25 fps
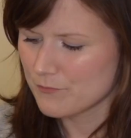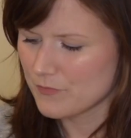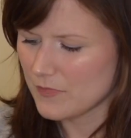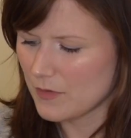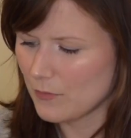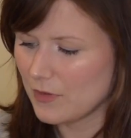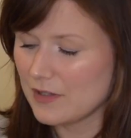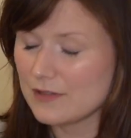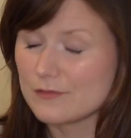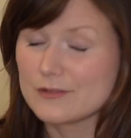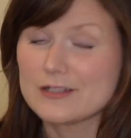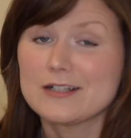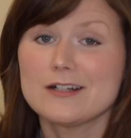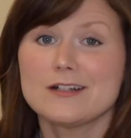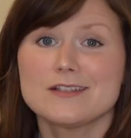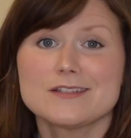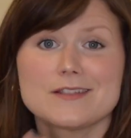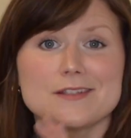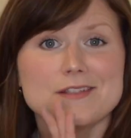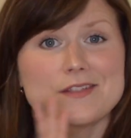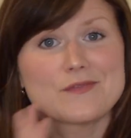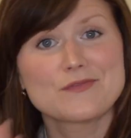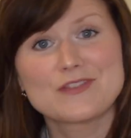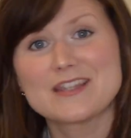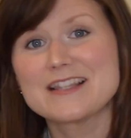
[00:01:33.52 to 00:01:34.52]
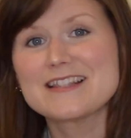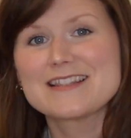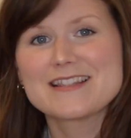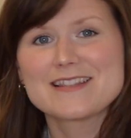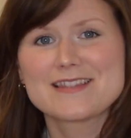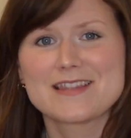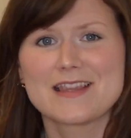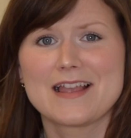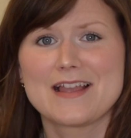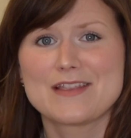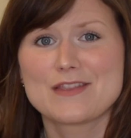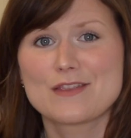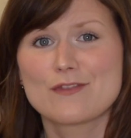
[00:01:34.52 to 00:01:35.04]
Well, regardless of
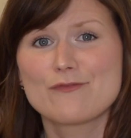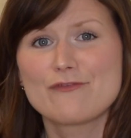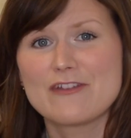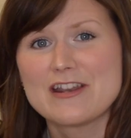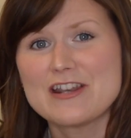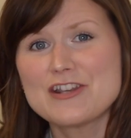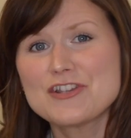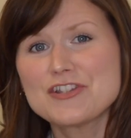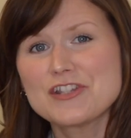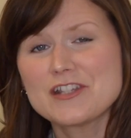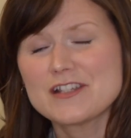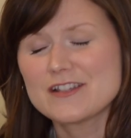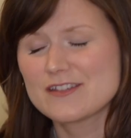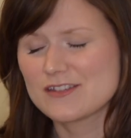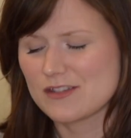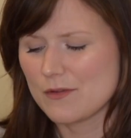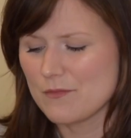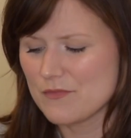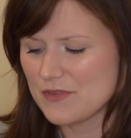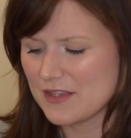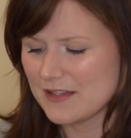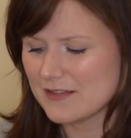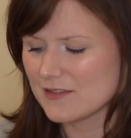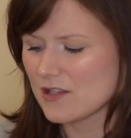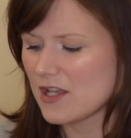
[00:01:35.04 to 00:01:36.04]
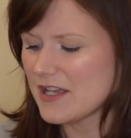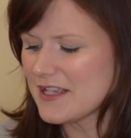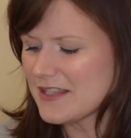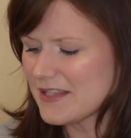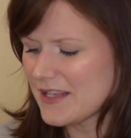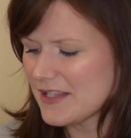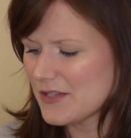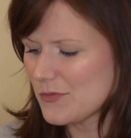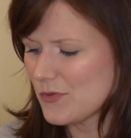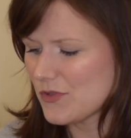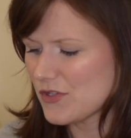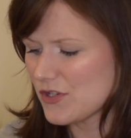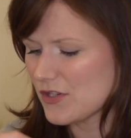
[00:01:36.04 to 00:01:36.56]
thesis length, finishing something like
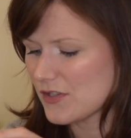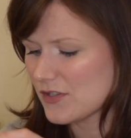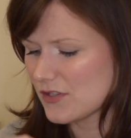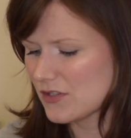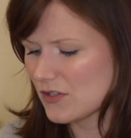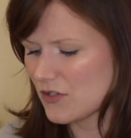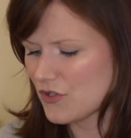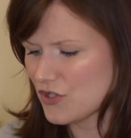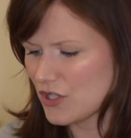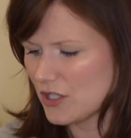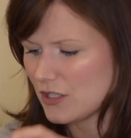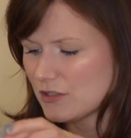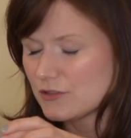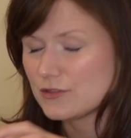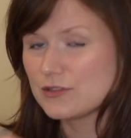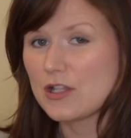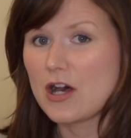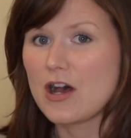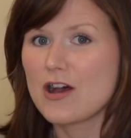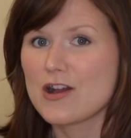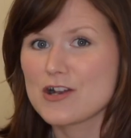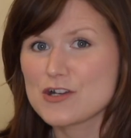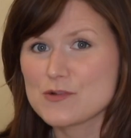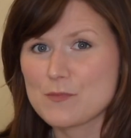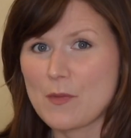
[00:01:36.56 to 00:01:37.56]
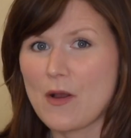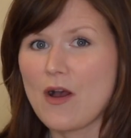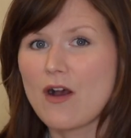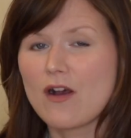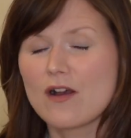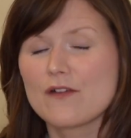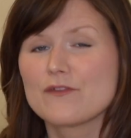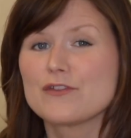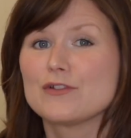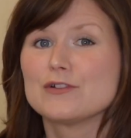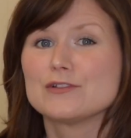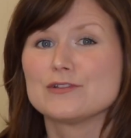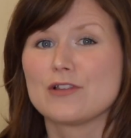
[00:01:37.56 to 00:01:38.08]
this, which is such a large
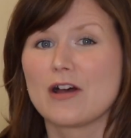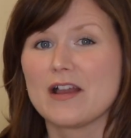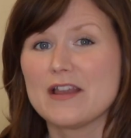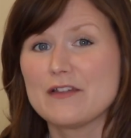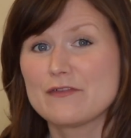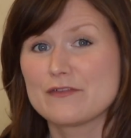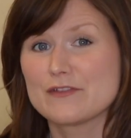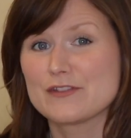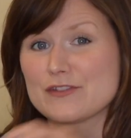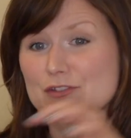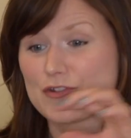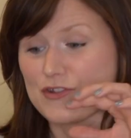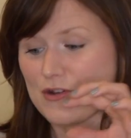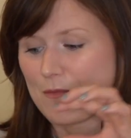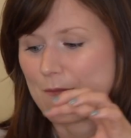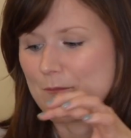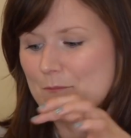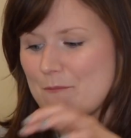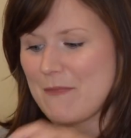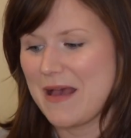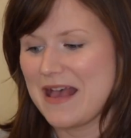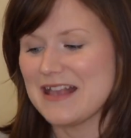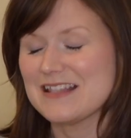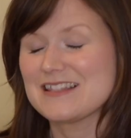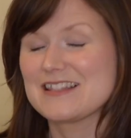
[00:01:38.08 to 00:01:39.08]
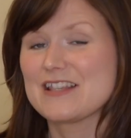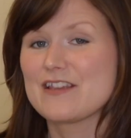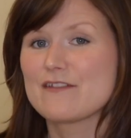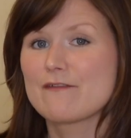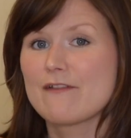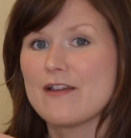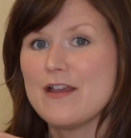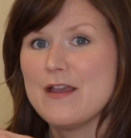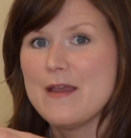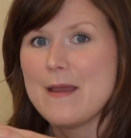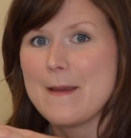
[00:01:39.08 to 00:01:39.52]
part of your life and such a massive